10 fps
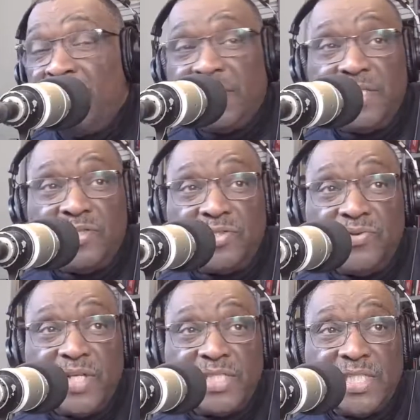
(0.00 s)
My teachers
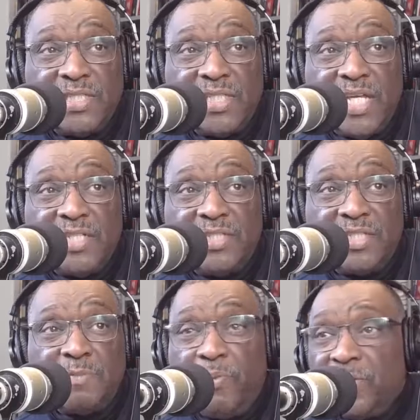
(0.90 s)
dressed
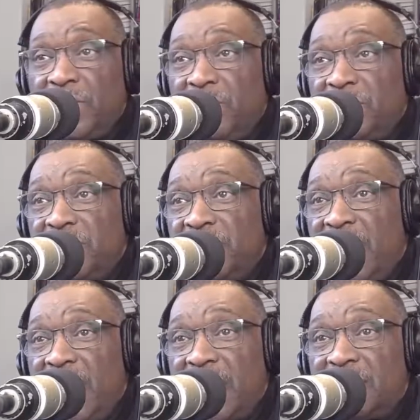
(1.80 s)
in sport coats and
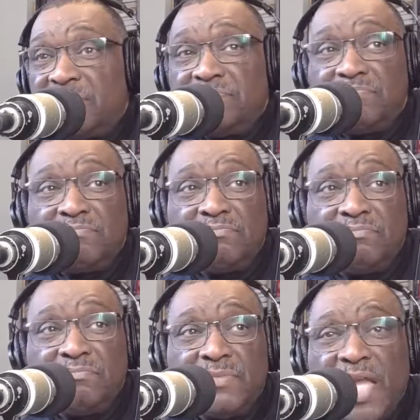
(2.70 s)
ties
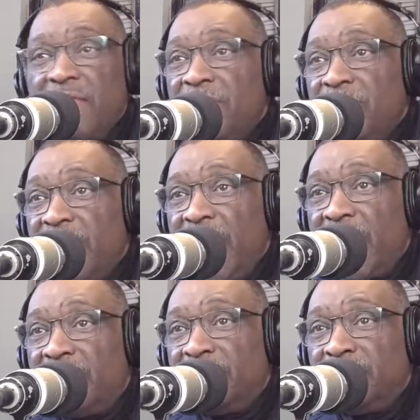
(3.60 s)
every
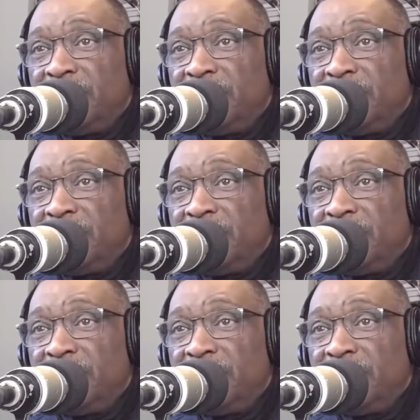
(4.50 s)
day.